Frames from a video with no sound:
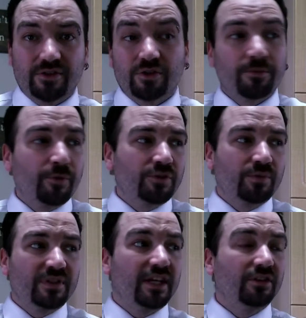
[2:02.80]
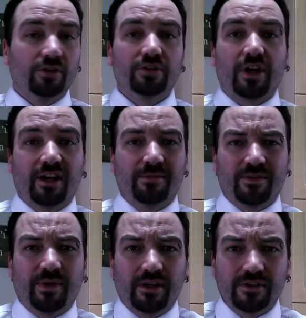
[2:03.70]
you're supposed to retain your documents
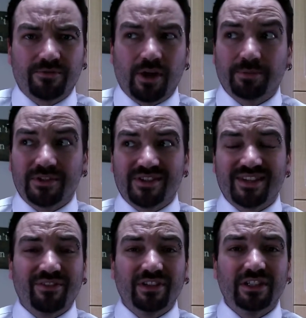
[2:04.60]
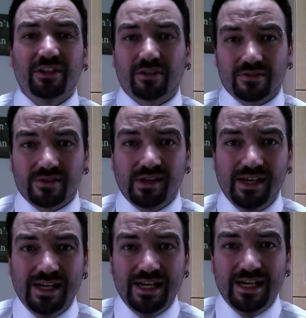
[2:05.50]
and records for up to 7 years.
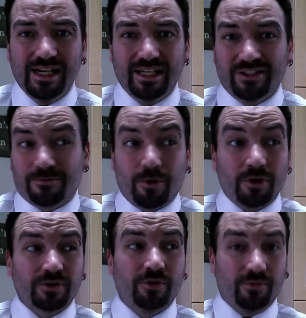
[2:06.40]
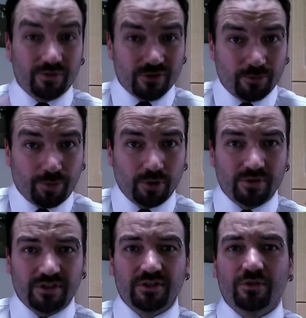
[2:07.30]
You're also supposed
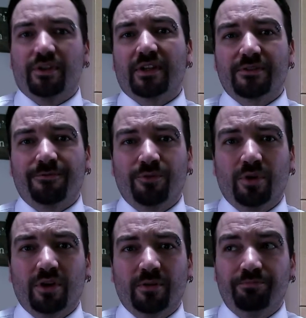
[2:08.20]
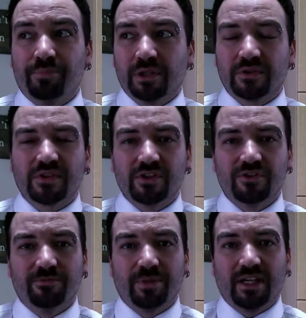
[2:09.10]
to do this for bills that
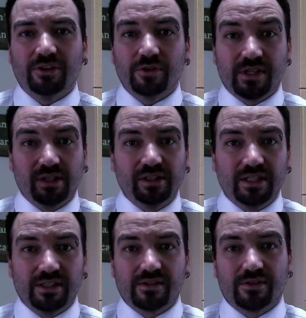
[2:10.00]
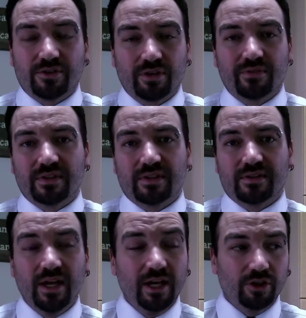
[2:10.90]
you've paid, utilities and services,
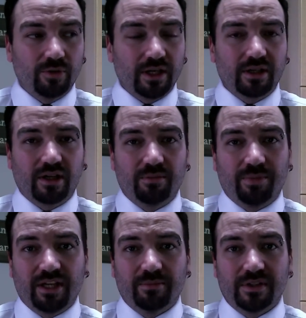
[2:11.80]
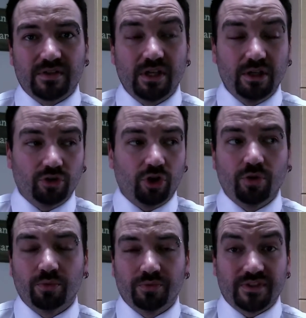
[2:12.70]
credit card payments,
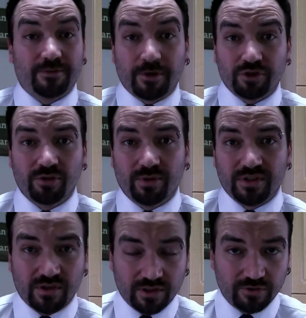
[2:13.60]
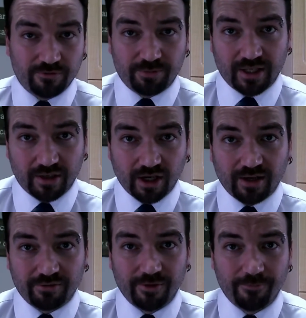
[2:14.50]
loans, especially the ones that you've paid
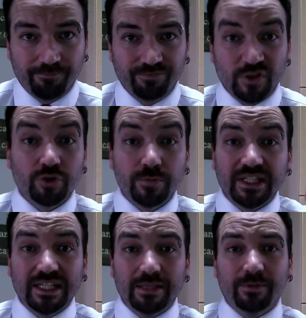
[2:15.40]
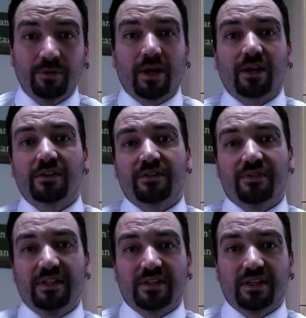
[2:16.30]
off. You should be keeping records of
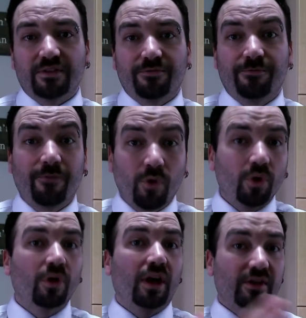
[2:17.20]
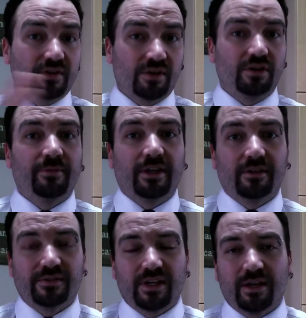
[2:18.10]
these things for a certain amount
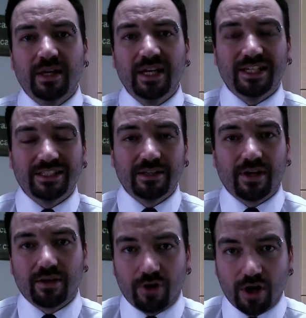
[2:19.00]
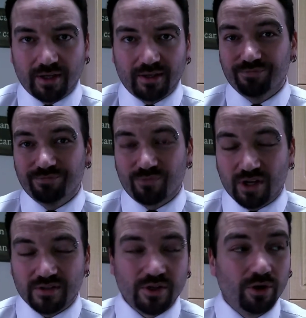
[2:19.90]
of time in the event of audit.
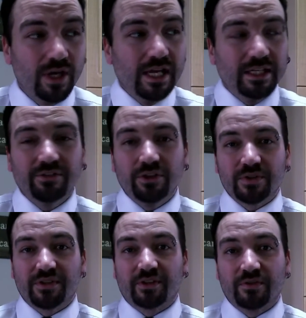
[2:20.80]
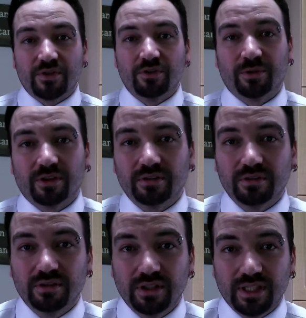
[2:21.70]
Right? So even you as the consumer
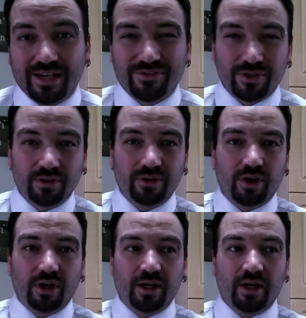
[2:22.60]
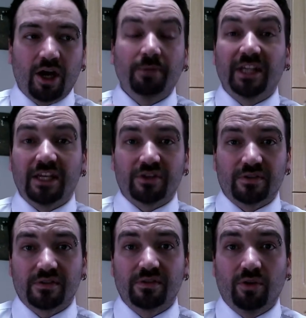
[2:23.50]
have certain
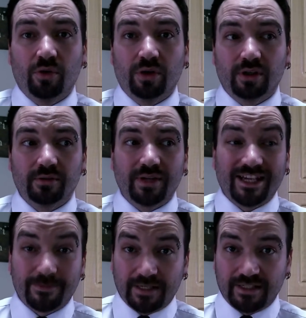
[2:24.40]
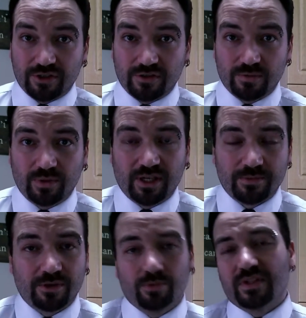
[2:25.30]
obligations or expectations when it comes
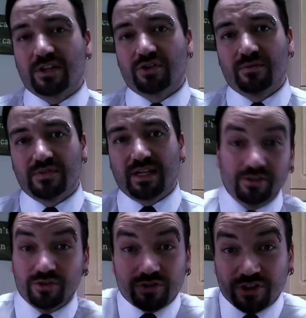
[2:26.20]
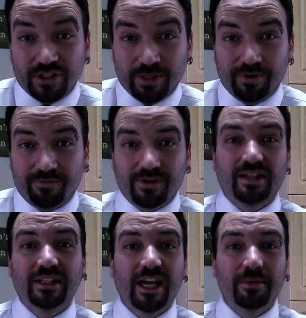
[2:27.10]
to the retention of data. Do you keep it in a
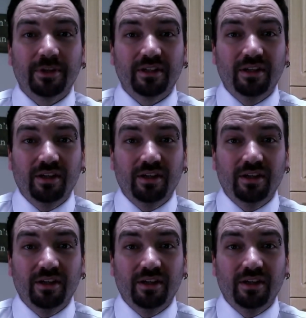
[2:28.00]
filing cabinet